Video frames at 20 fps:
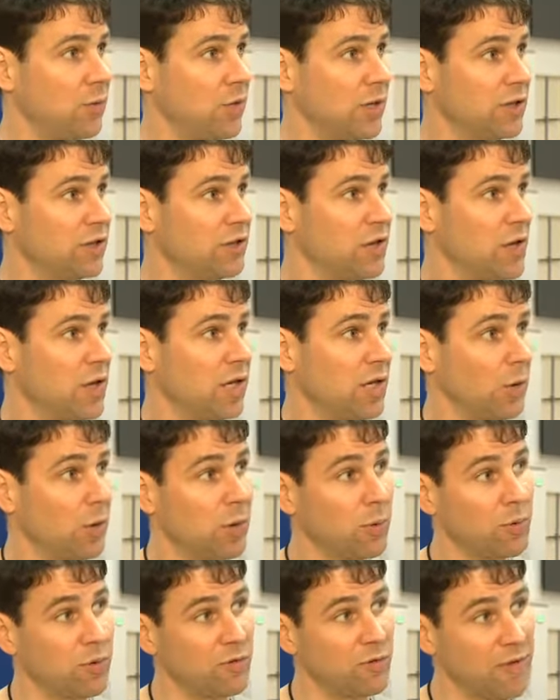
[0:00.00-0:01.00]
which, we
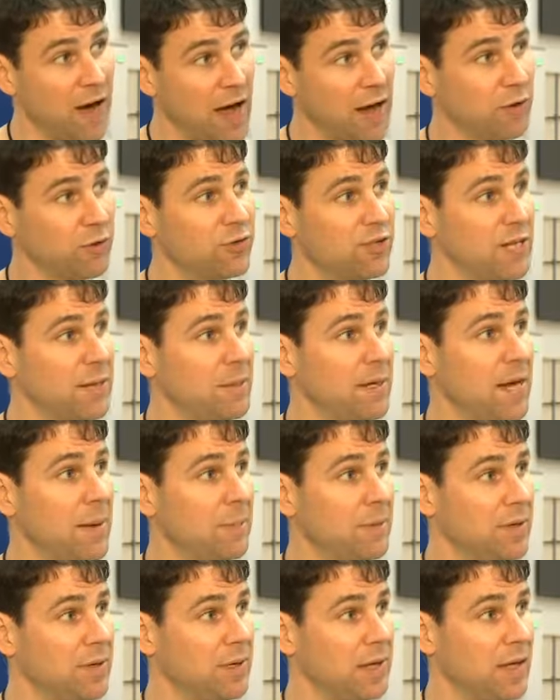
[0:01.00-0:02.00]
were the final team in
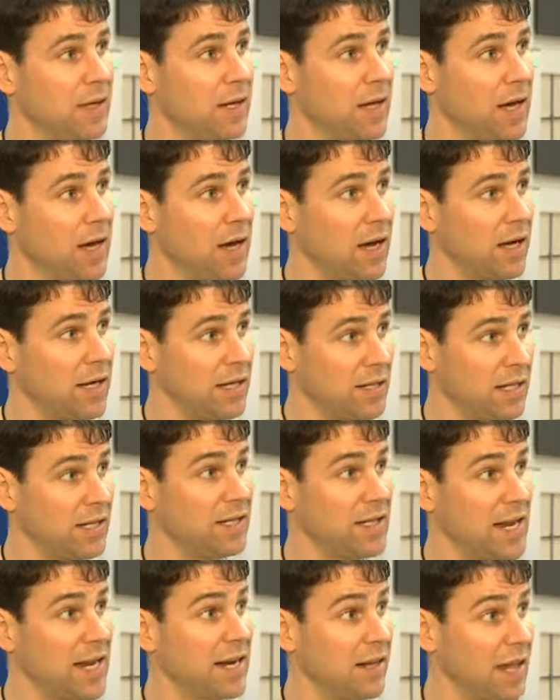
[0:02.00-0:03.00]

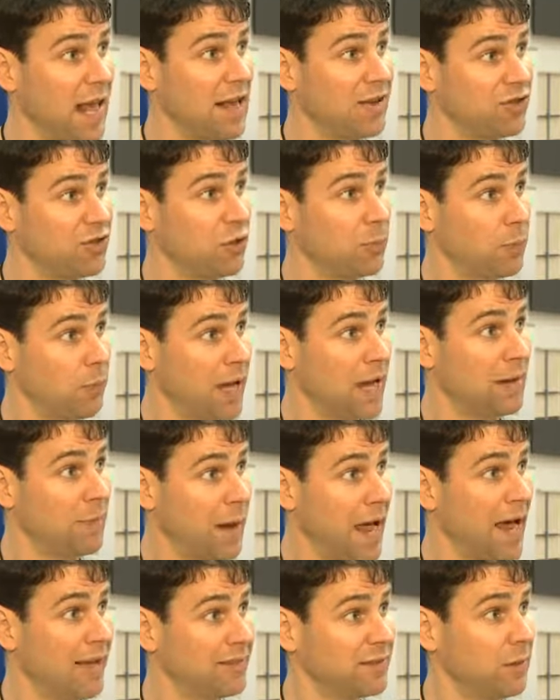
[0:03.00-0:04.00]
Indiana last year playing
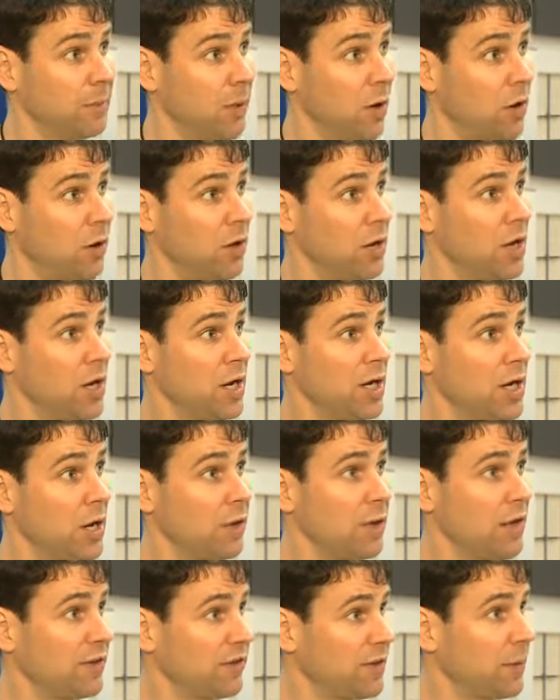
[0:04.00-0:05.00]
basketball,
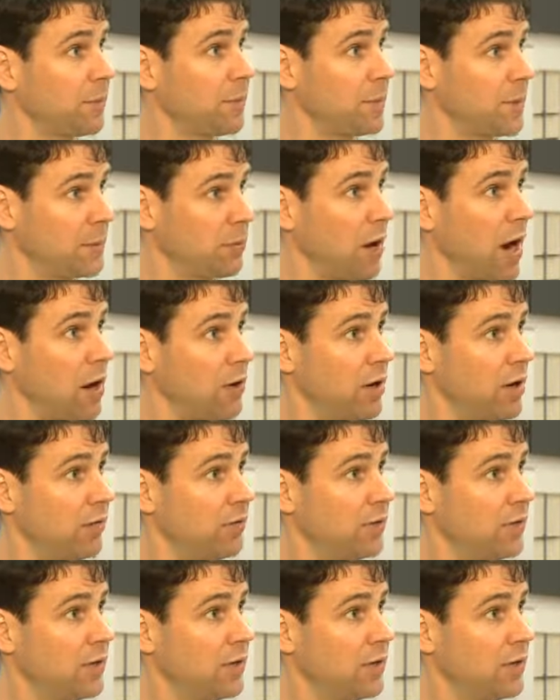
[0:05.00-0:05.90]
that's something to be proud of.